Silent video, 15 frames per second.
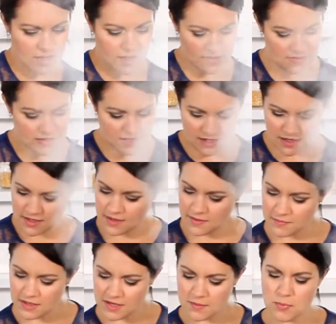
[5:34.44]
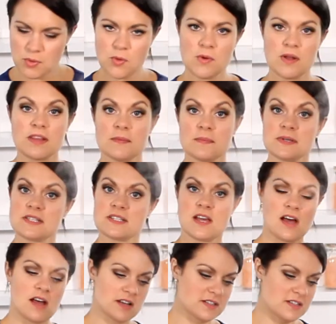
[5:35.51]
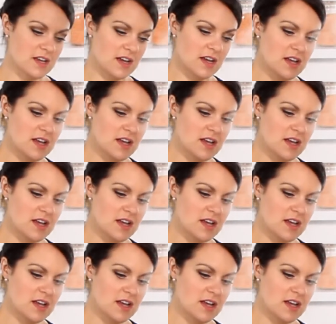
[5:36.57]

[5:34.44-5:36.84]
And then I'm going to pour in the passata.